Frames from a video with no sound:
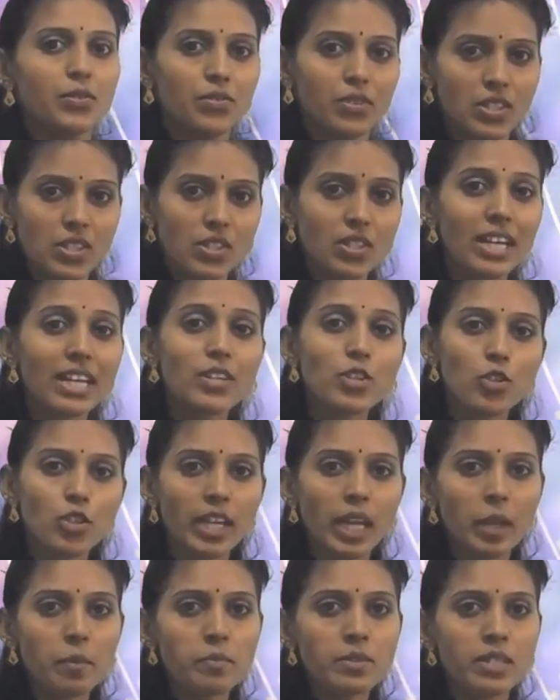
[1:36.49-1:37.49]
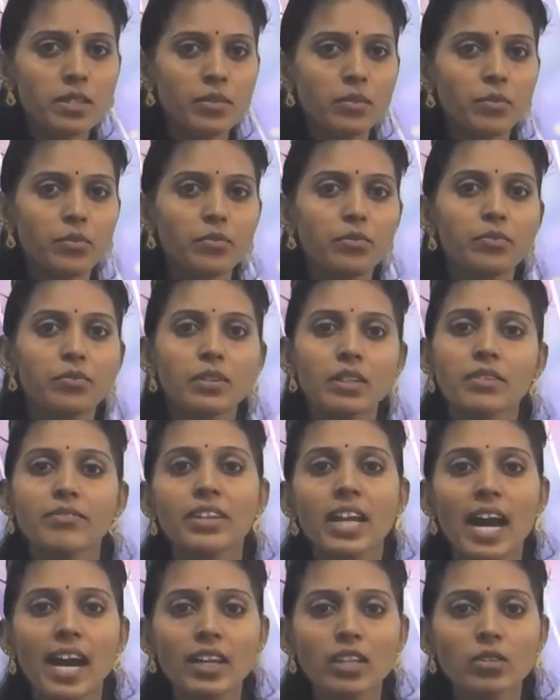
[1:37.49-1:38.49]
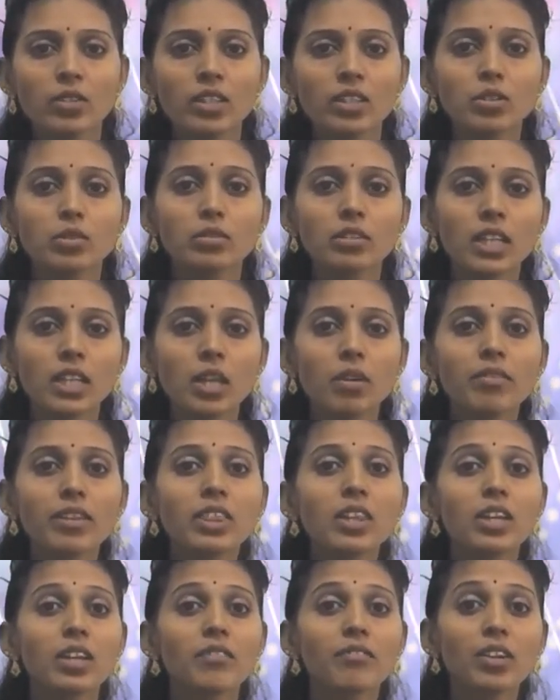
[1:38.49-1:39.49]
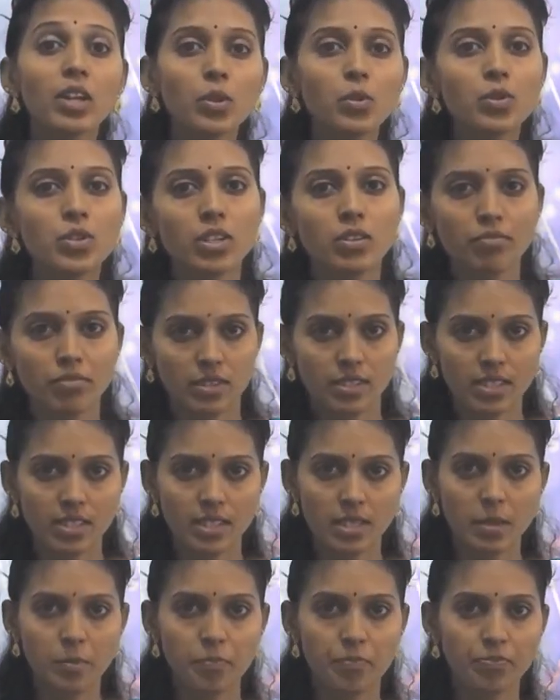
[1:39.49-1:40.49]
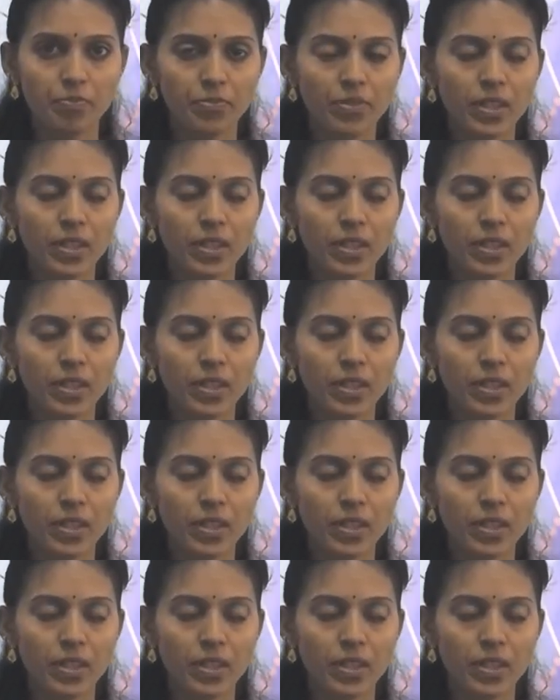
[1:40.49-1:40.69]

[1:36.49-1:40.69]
First, in shapes, we are going to deal with the revolution first.